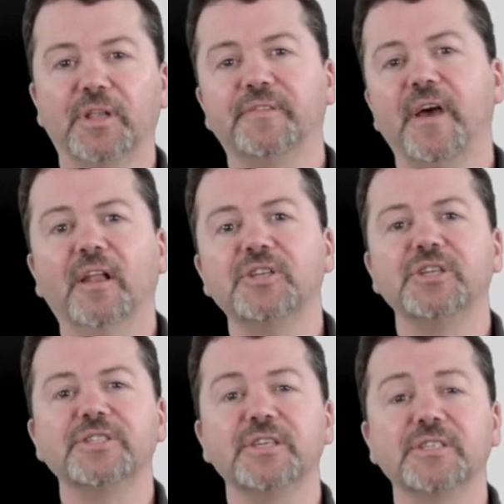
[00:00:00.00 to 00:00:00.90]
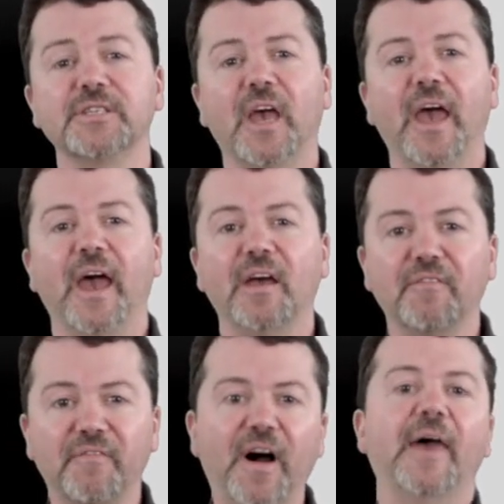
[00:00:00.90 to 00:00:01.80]
intelligences, and
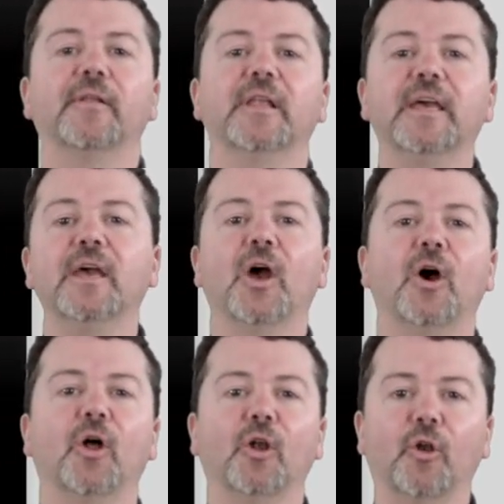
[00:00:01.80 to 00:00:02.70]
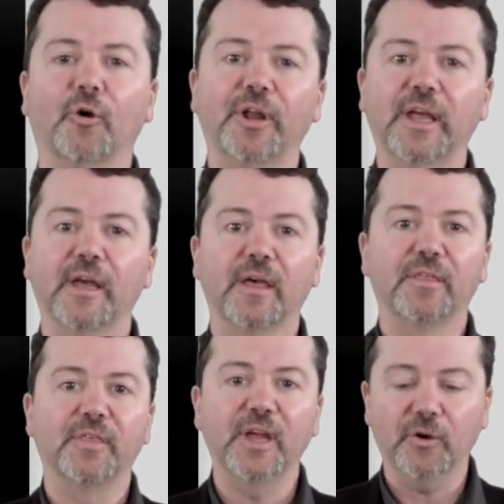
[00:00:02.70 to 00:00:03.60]
finally, learning
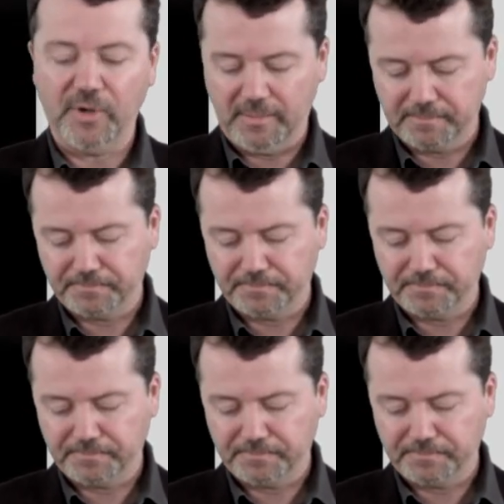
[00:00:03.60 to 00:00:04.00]
theory.